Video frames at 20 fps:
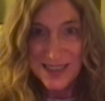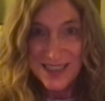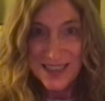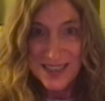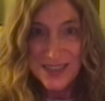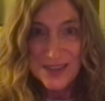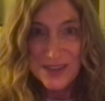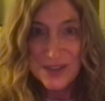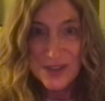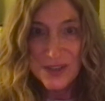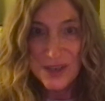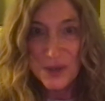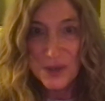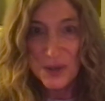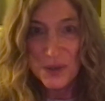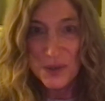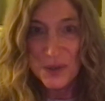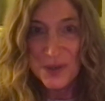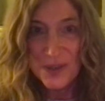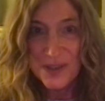
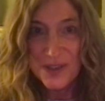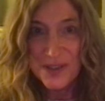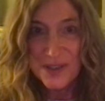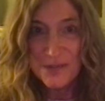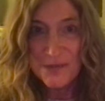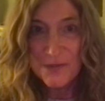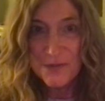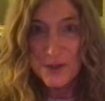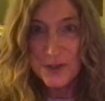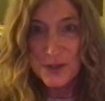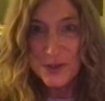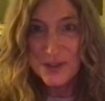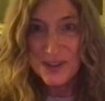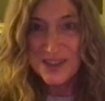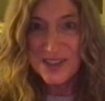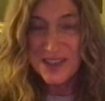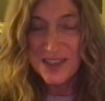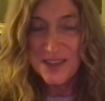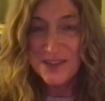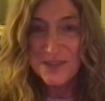So the first
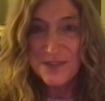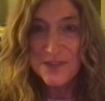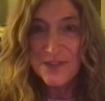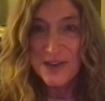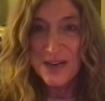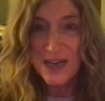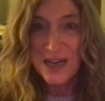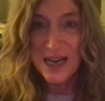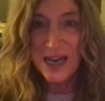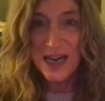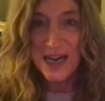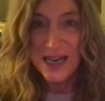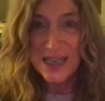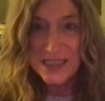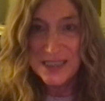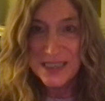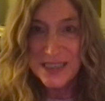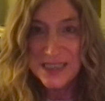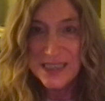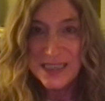of
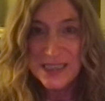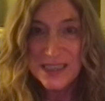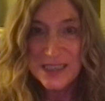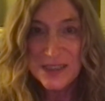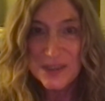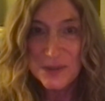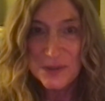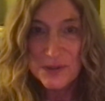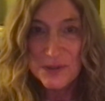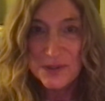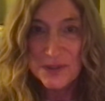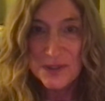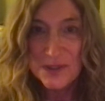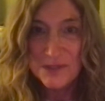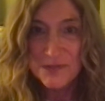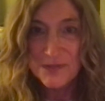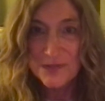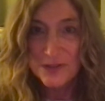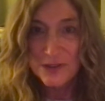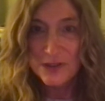adi goes to the
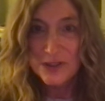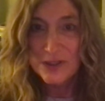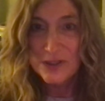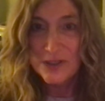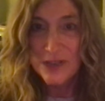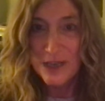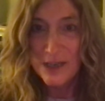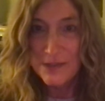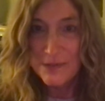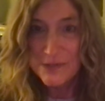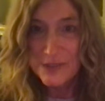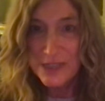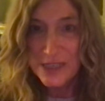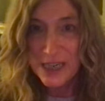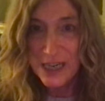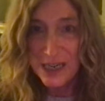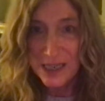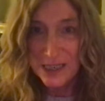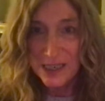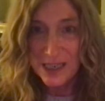first of
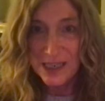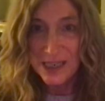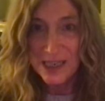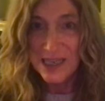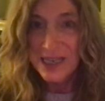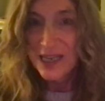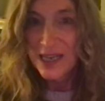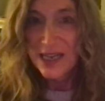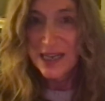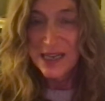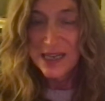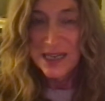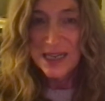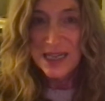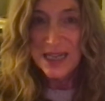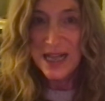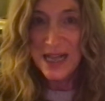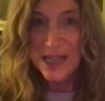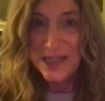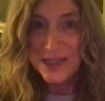tak,
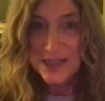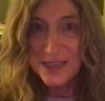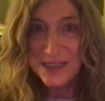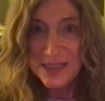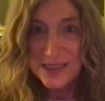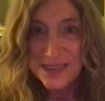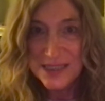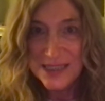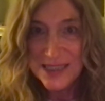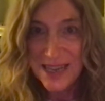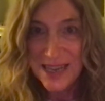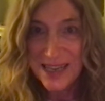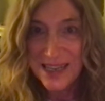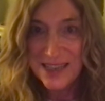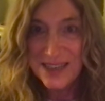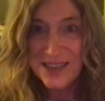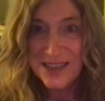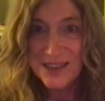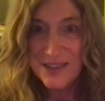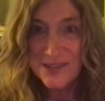and the
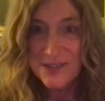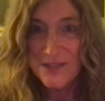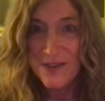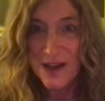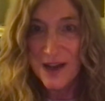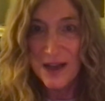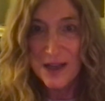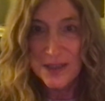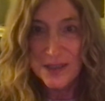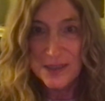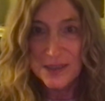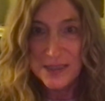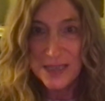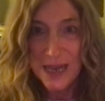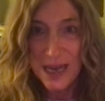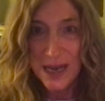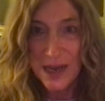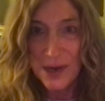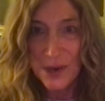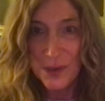second of
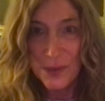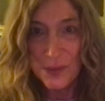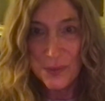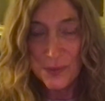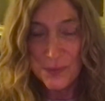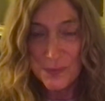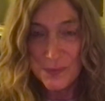antau,